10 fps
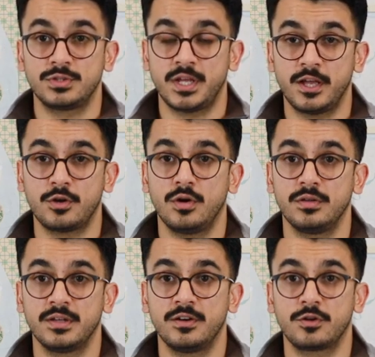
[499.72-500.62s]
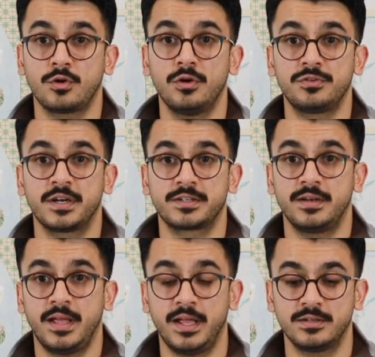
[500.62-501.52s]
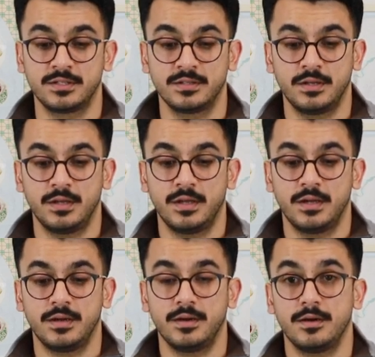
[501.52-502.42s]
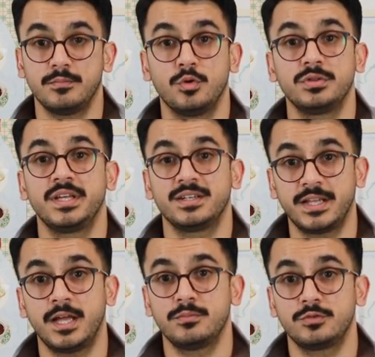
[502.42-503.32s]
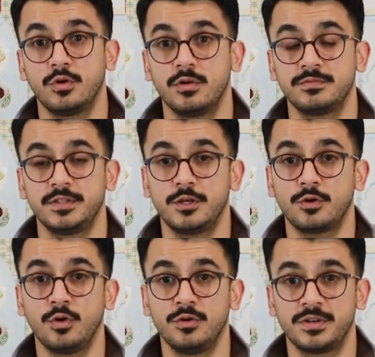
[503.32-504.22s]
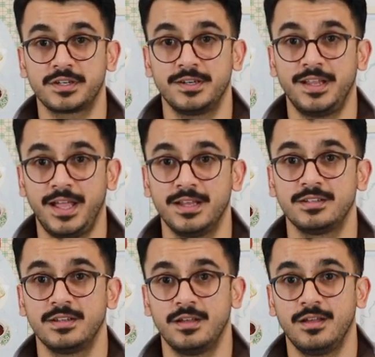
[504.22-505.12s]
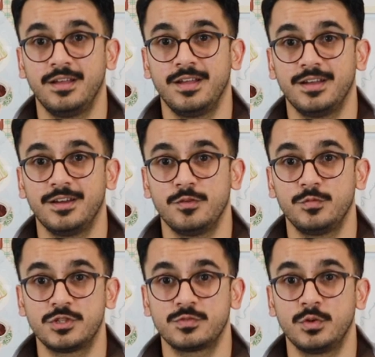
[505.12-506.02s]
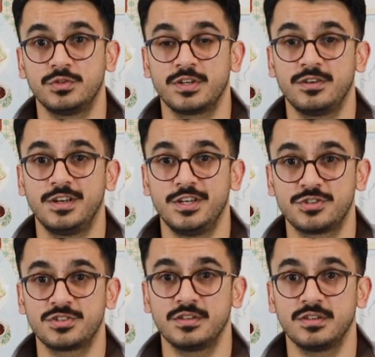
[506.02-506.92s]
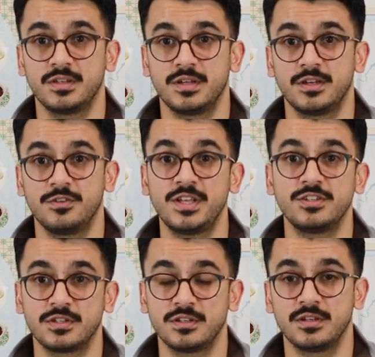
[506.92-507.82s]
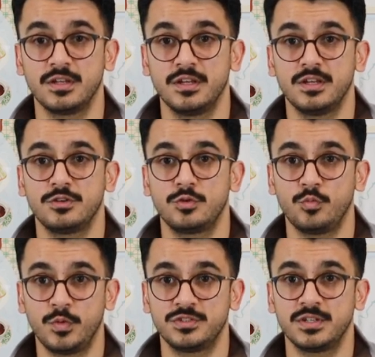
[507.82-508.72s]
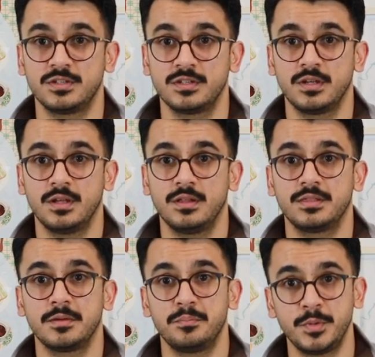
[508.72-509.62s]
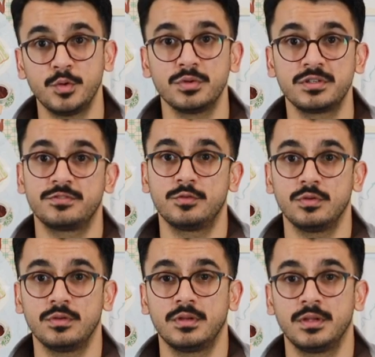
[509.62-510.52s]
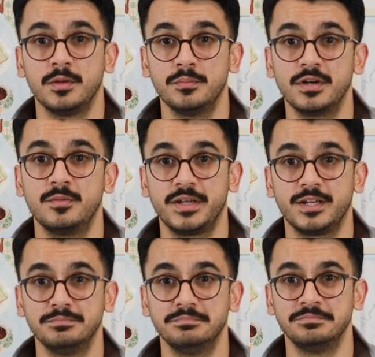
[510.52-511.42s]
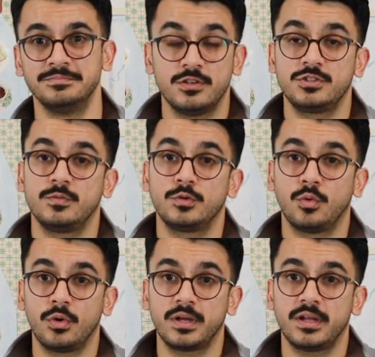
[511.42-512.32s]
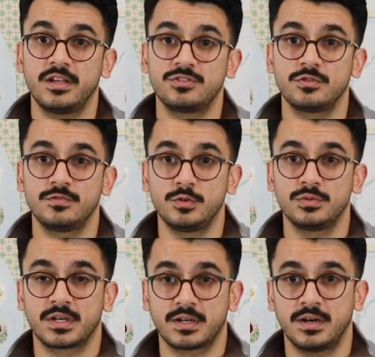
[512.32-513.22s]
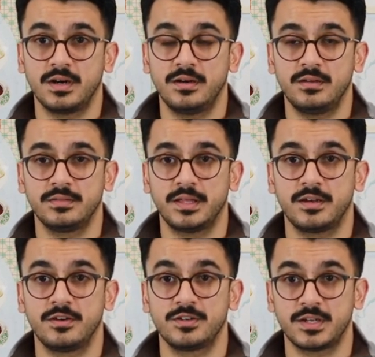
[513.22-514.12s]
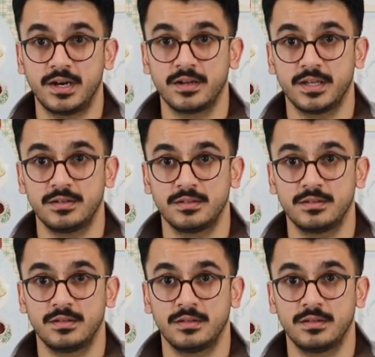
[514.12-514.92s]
to take on her contracted hit, um, or the attempt of the contracted hit, uh, which was her initial uh, reason to visit the beautiful Birmingham. She would organize to view the car that her target,